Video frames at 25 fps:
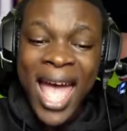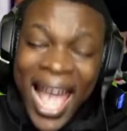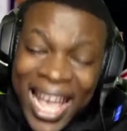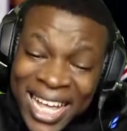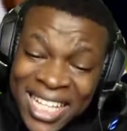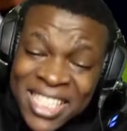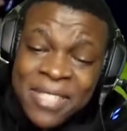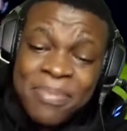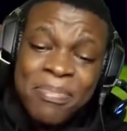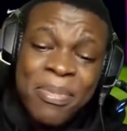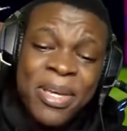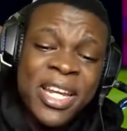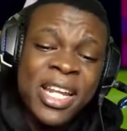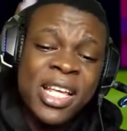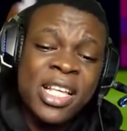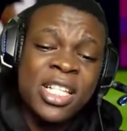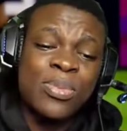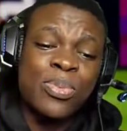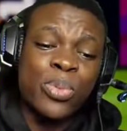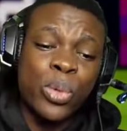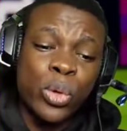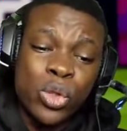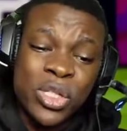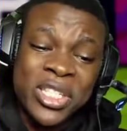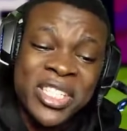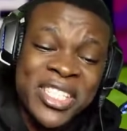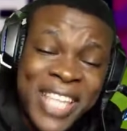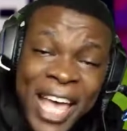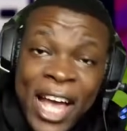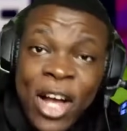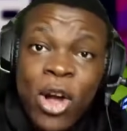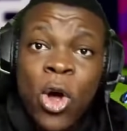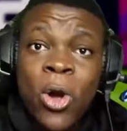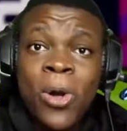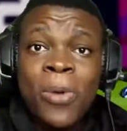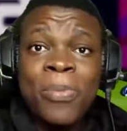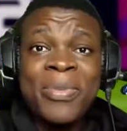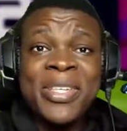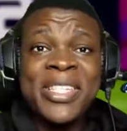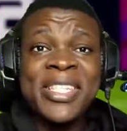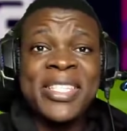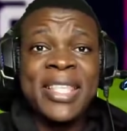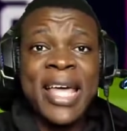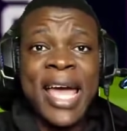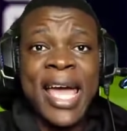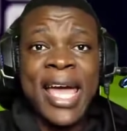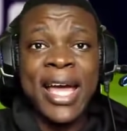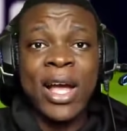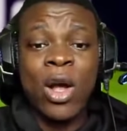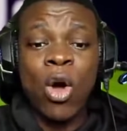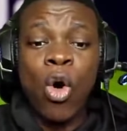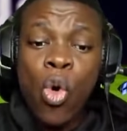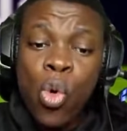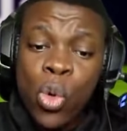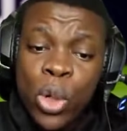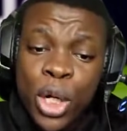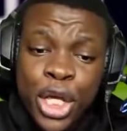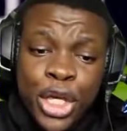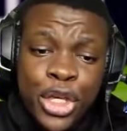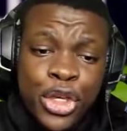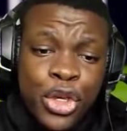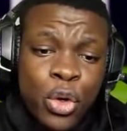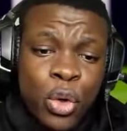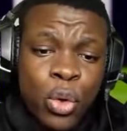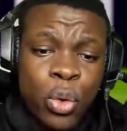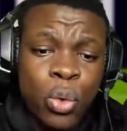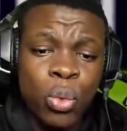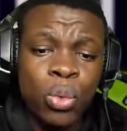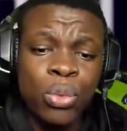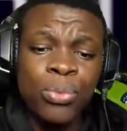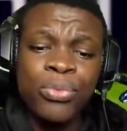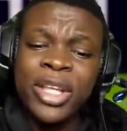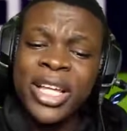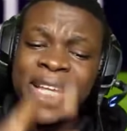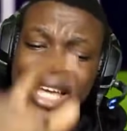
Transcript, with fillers: Eight minutes, bro. Second mistake. Only you.